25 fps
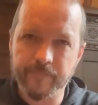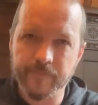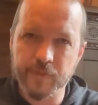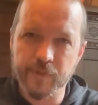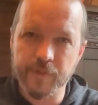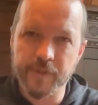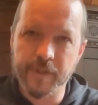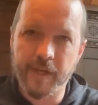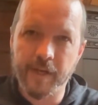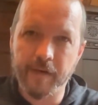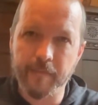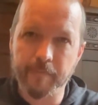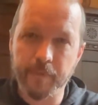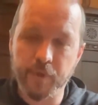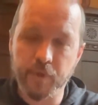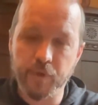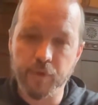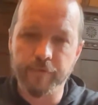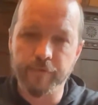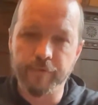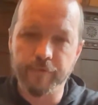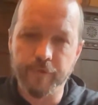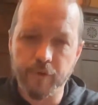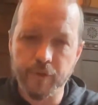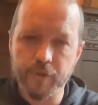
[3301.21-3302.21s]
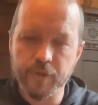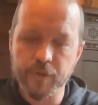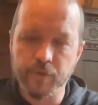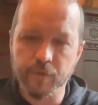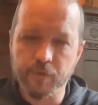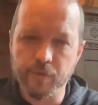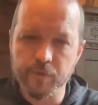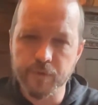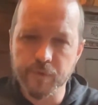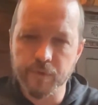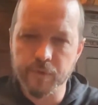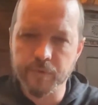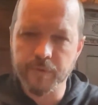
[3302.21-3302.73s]
kind of pure
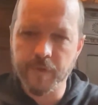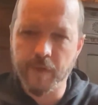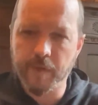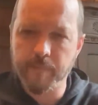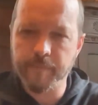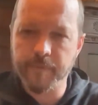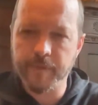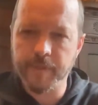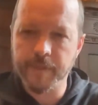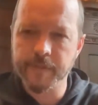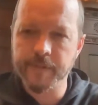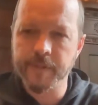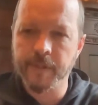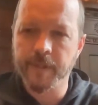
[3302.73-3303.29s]
virtuoso type things.